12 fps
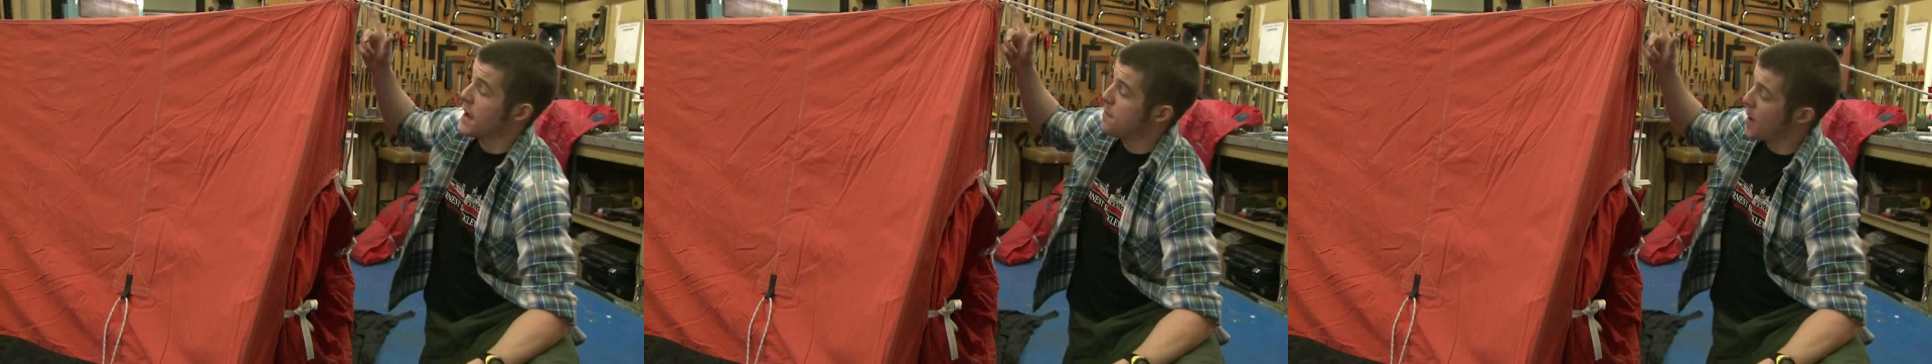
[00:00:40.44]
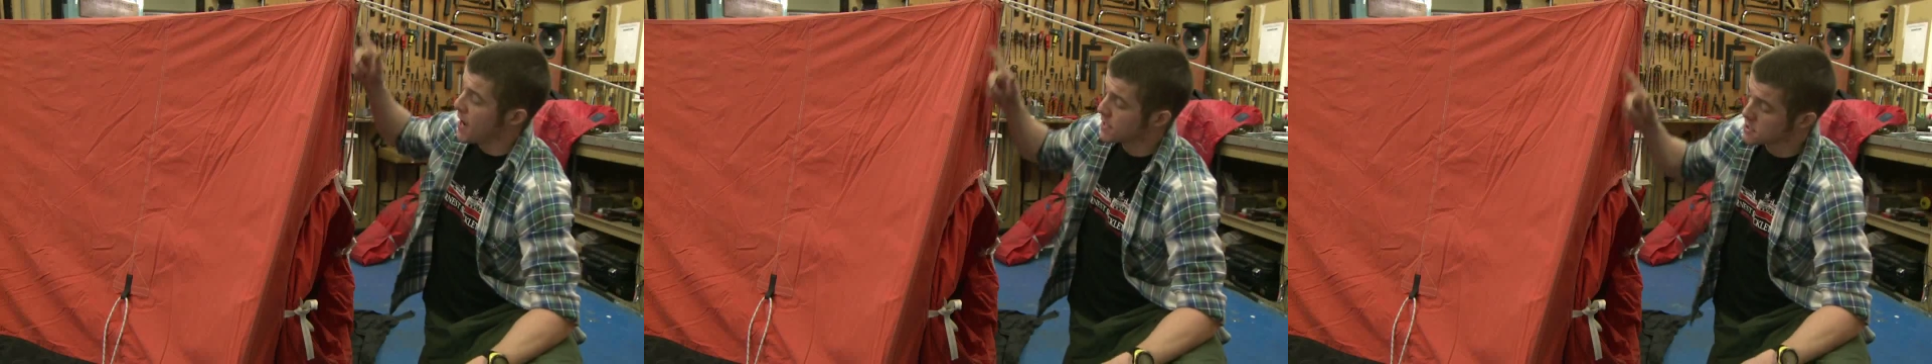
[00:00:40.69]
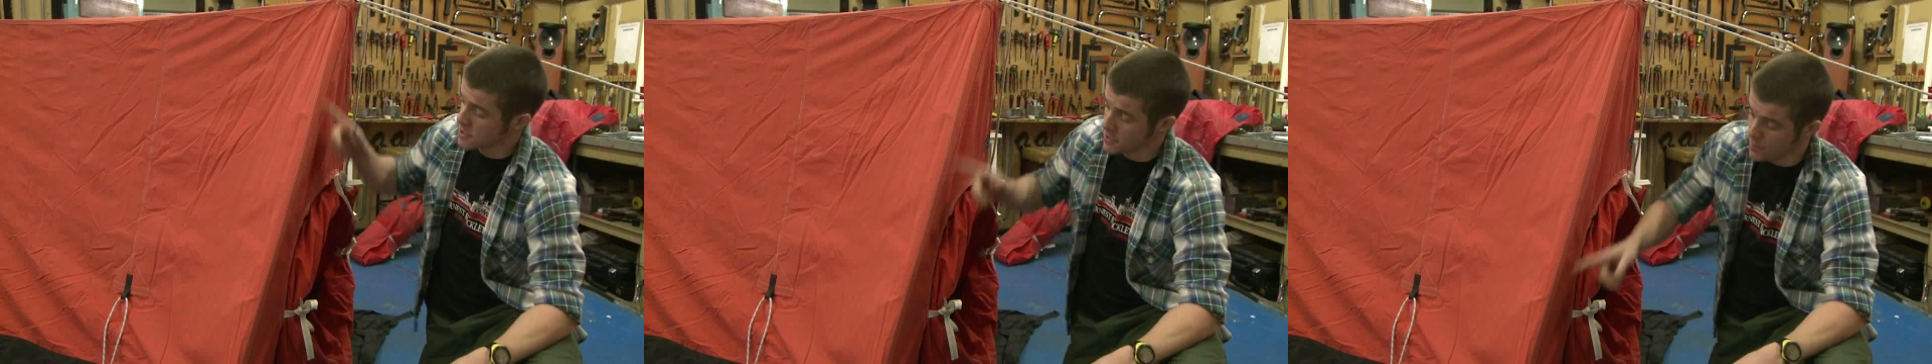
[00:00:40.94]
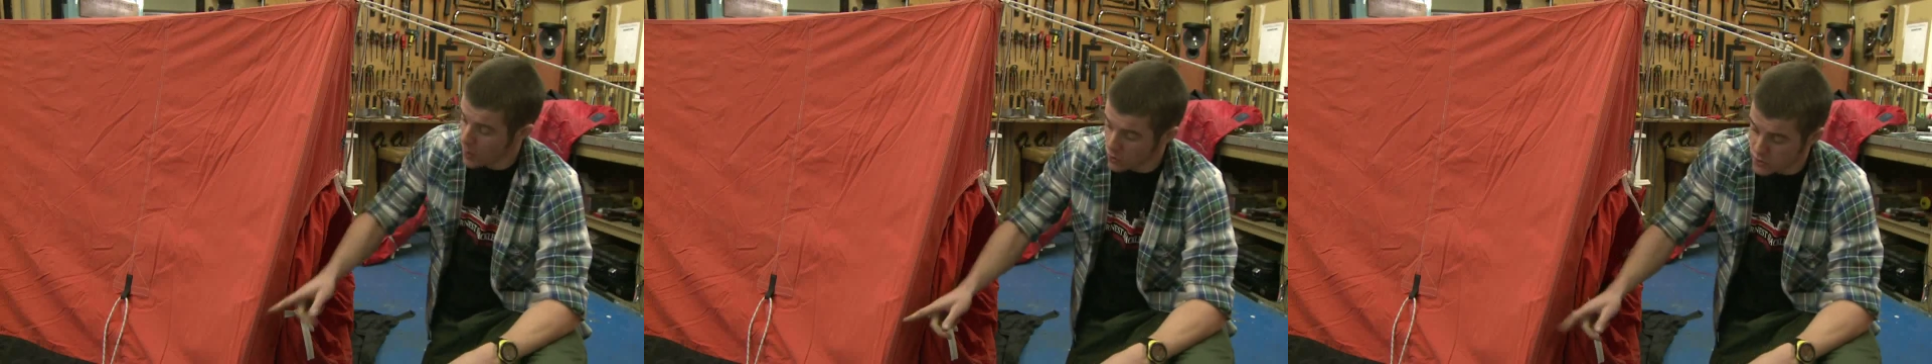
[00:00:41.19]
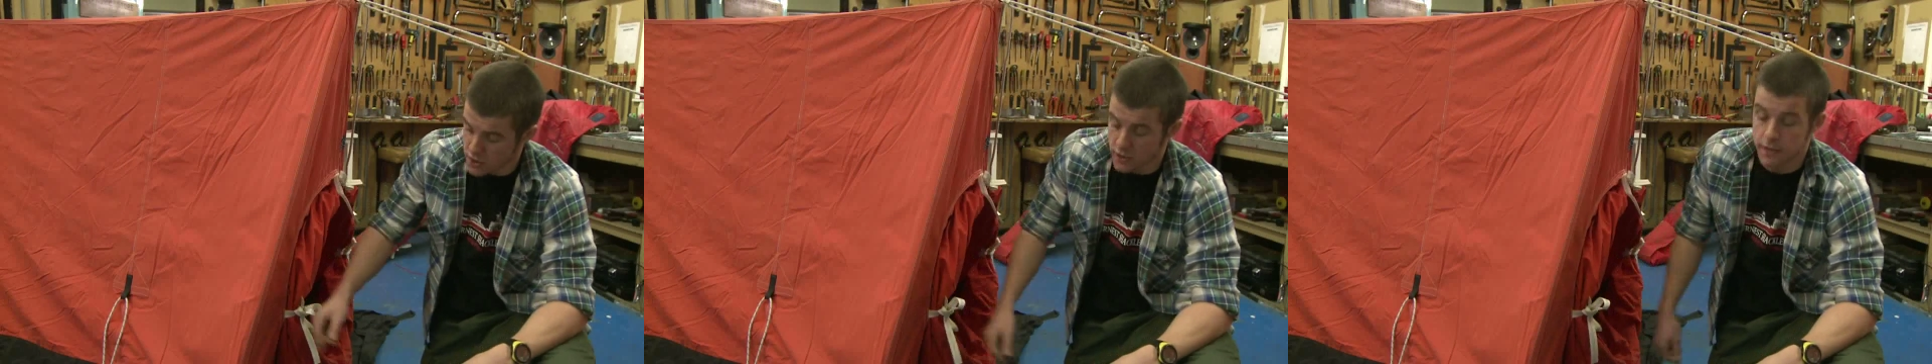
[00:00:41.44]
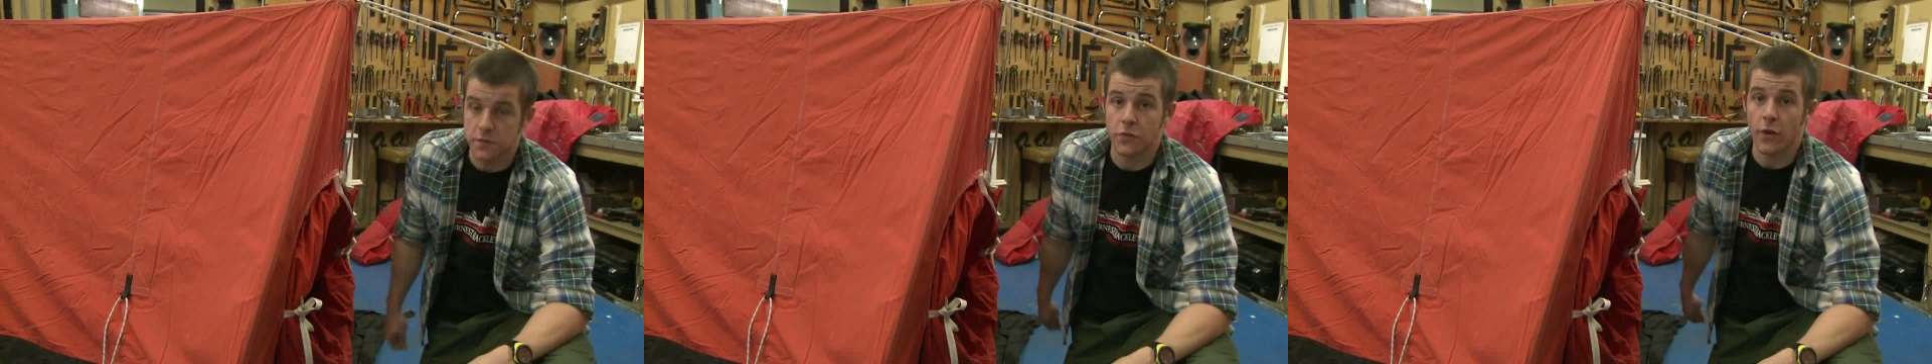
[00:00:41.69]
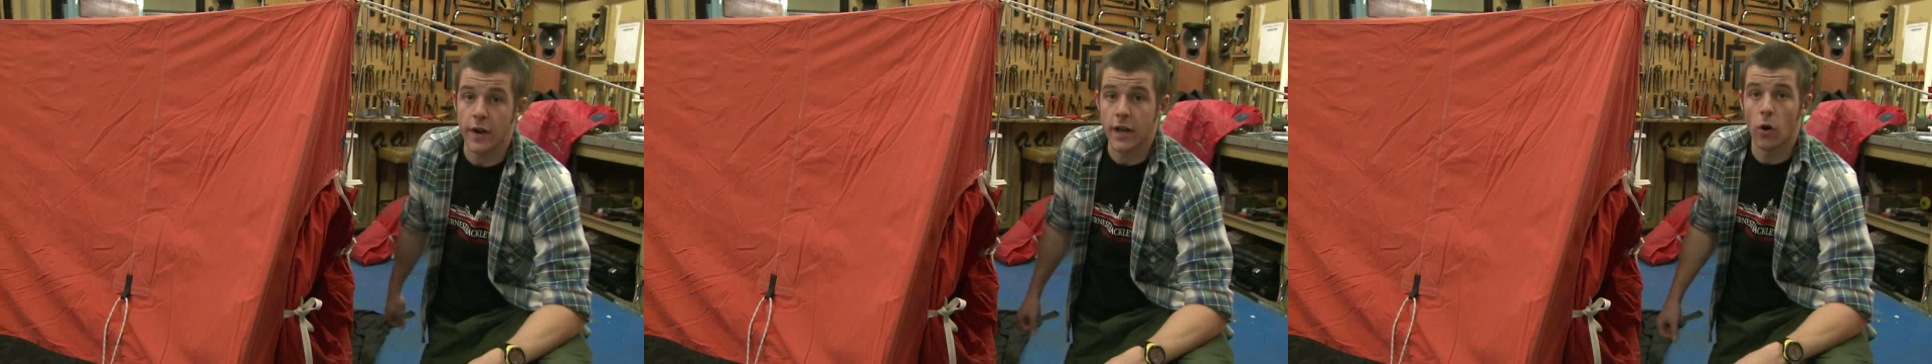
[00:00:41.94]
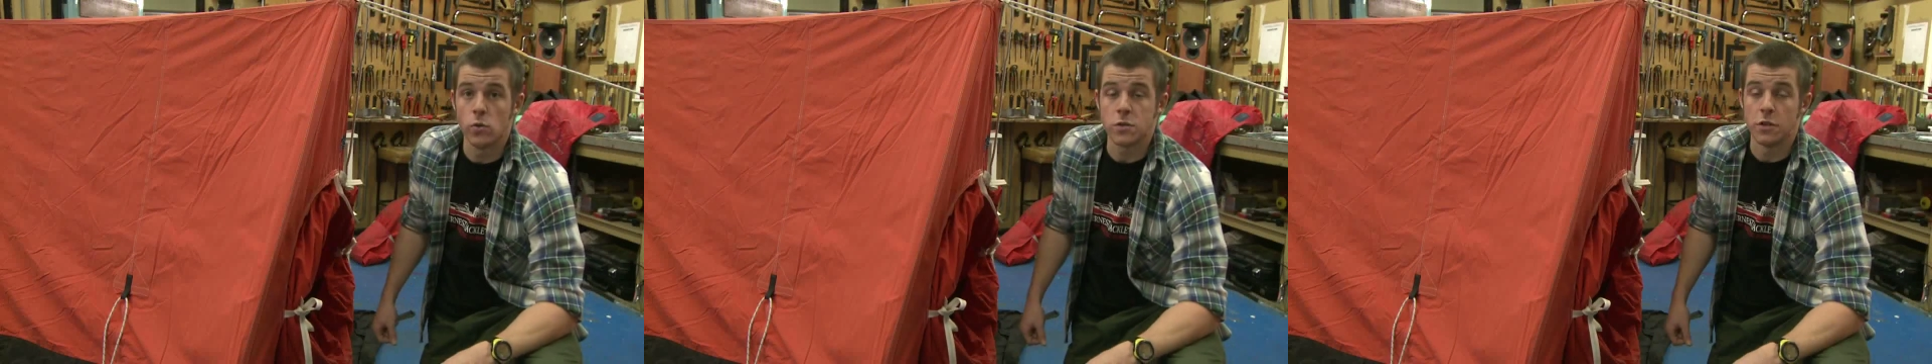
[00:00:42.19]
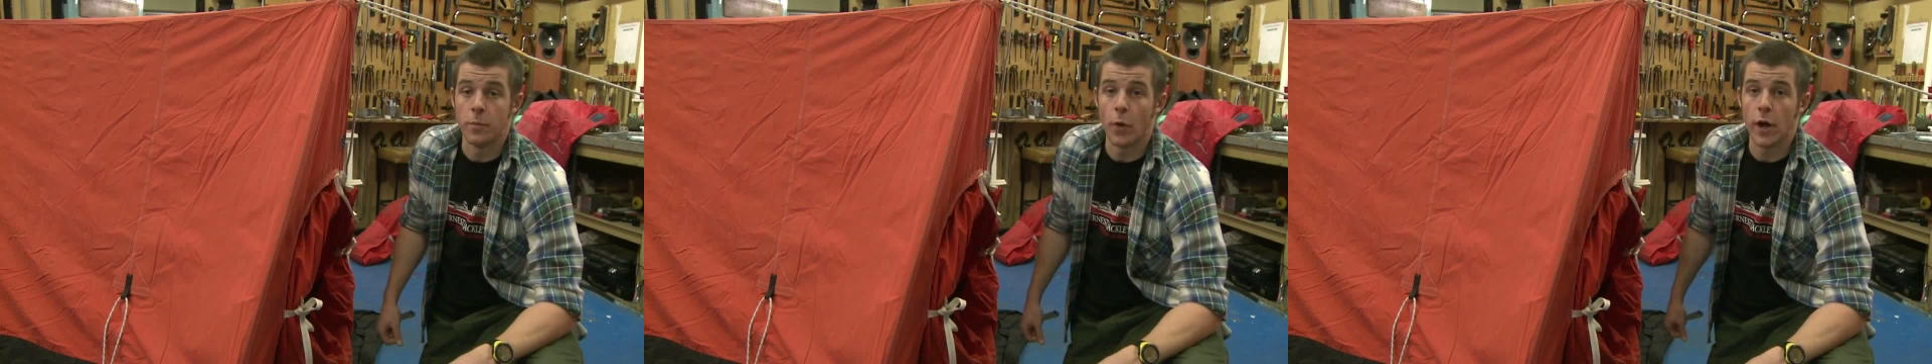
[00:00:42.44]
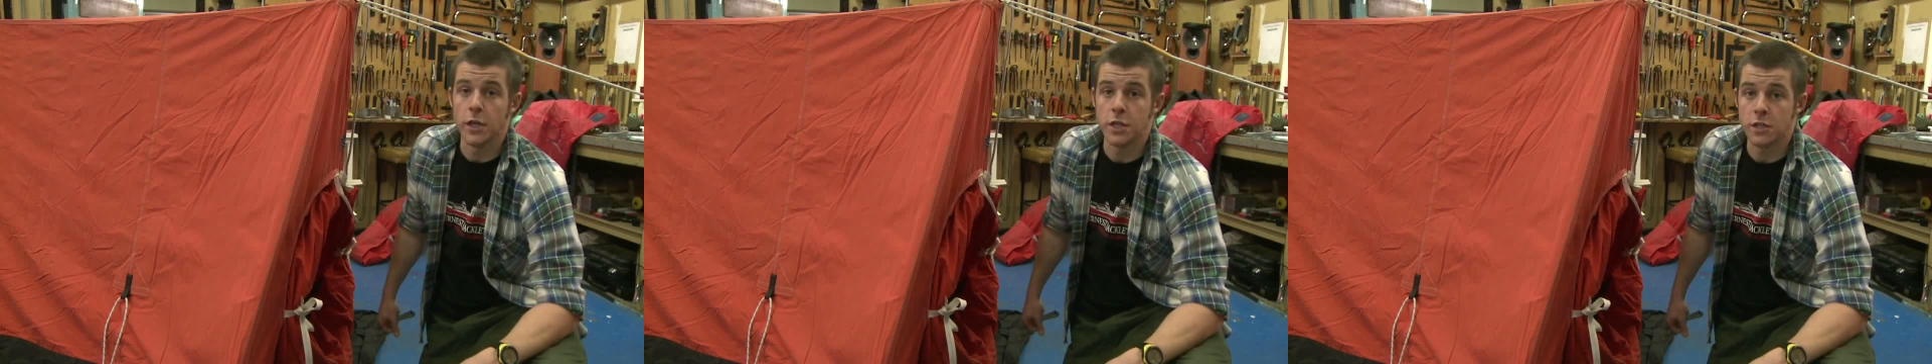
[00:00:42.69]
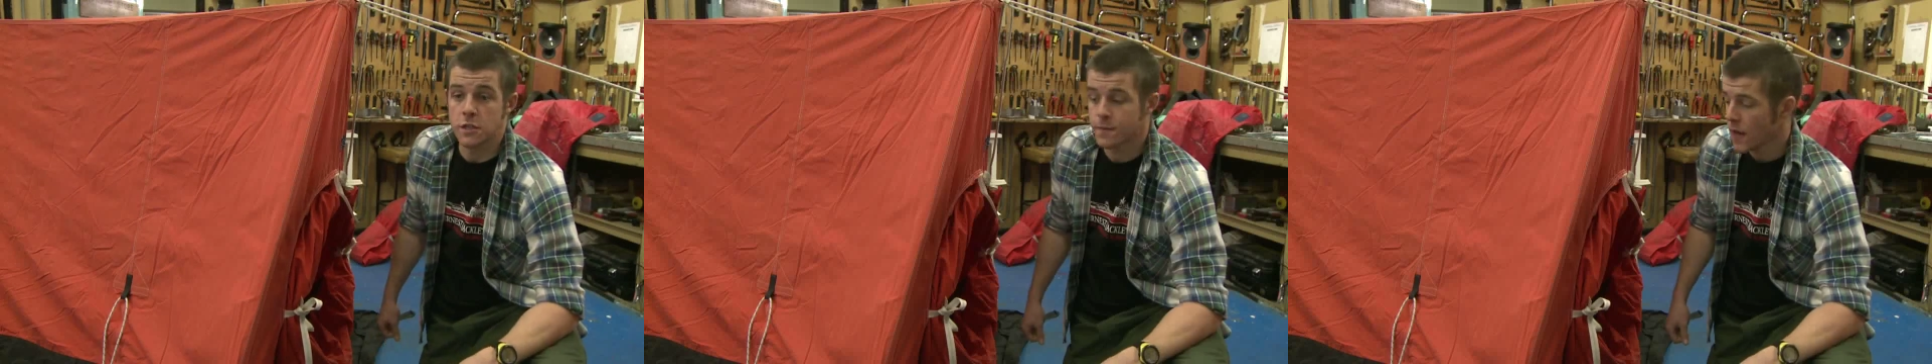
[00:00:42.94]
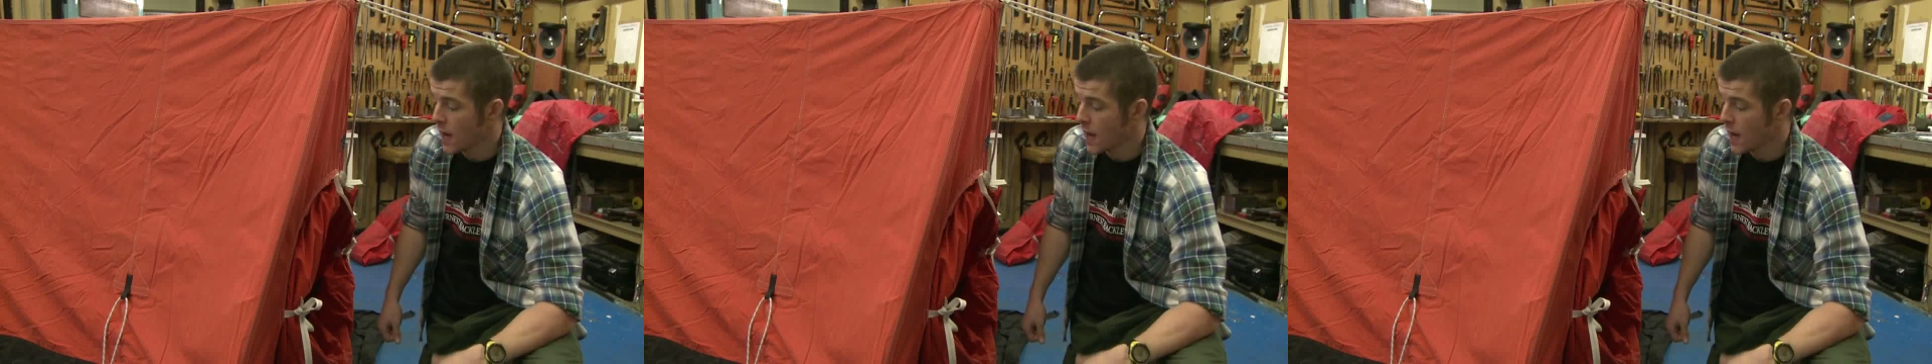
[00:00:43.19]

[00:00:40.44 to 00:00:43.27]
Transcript: apex and the pole sleeves for any holes or abrasions,